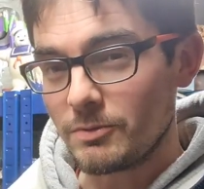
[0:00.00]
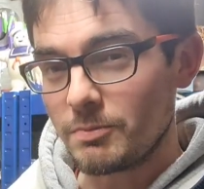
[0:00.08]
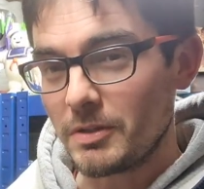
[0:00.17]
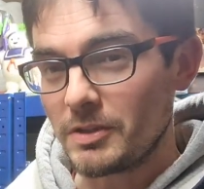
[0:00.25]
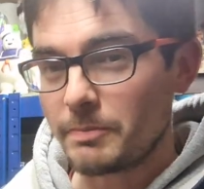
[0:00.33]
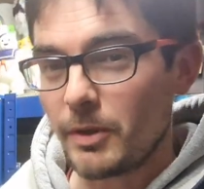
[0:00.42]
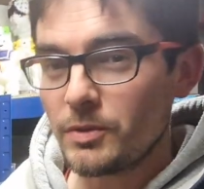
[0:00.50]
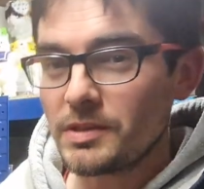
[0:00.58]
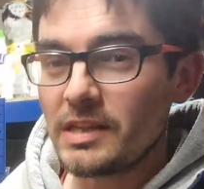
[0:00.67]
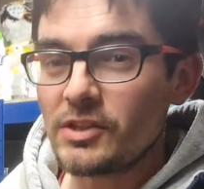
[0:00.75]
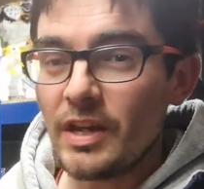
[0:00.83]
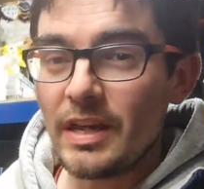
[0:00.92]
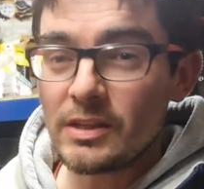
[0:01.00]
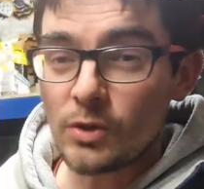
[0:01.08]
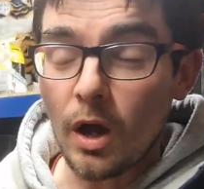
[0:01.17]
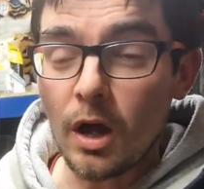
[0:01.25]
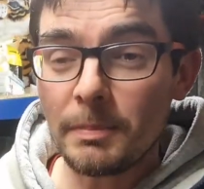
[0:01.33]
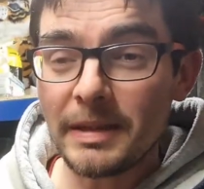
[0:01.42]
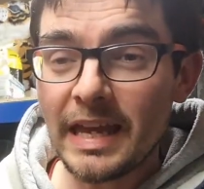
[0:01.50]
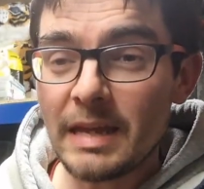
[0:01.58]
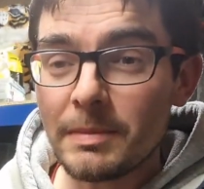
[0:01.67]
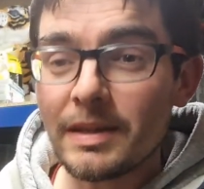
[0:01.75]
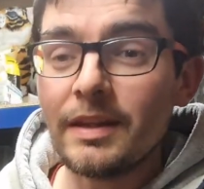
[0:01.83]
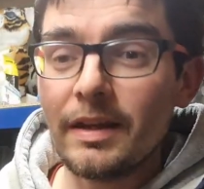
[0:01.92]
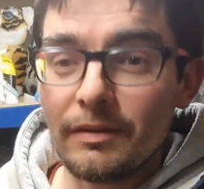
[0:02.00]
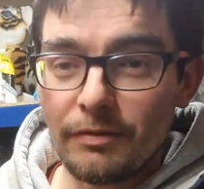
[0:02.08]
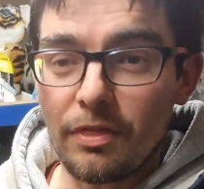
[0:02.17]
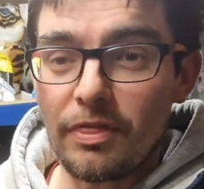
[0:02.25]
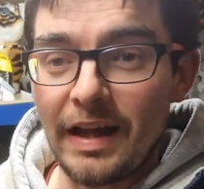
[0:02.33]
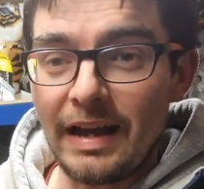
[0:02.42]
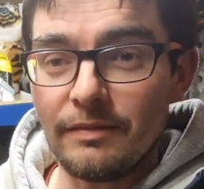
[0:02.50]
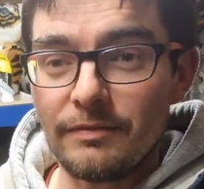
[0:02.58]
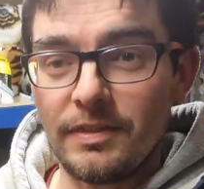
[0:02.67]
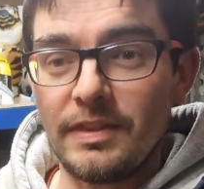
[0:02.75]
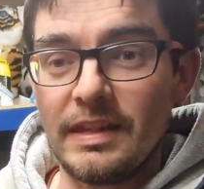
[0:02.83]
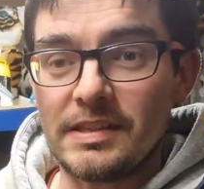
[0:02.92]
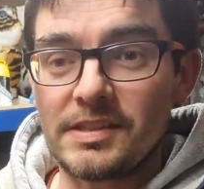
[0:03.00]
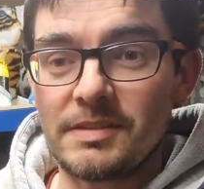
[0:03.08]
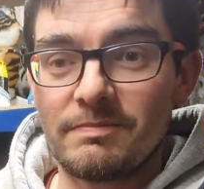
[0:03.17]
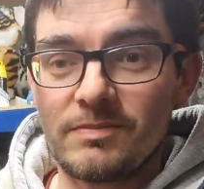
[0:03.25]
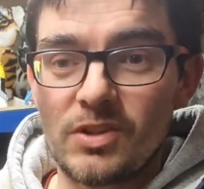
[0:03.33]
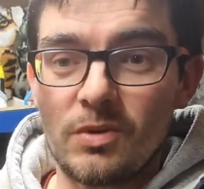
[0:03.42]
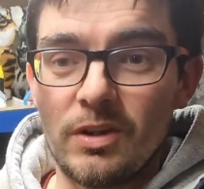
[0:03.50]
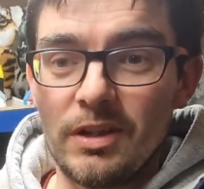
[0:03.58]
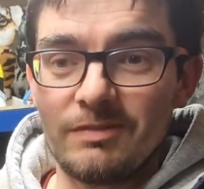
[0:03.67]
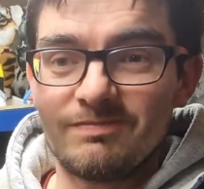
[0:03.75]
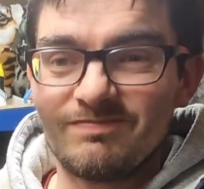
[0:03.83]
plus postage. So I'll be aiming for that for this. So look,